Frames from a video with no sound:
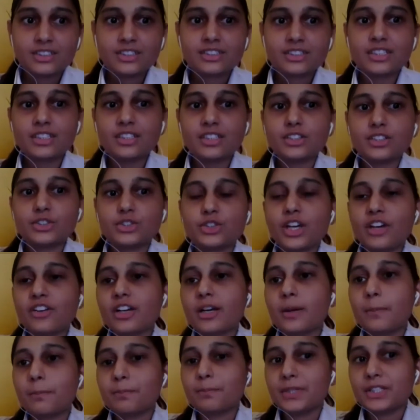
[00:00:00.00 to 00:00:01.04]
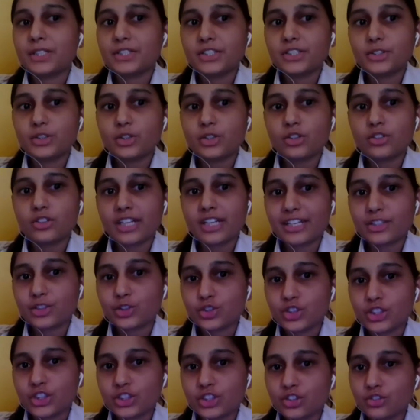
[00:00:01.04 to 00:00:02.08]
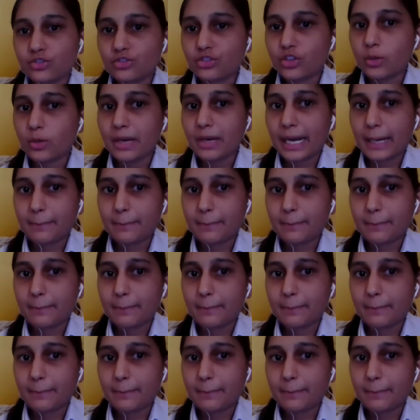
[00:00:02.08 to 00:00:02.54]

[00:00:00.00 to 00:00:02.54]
So, you have completed your graduation from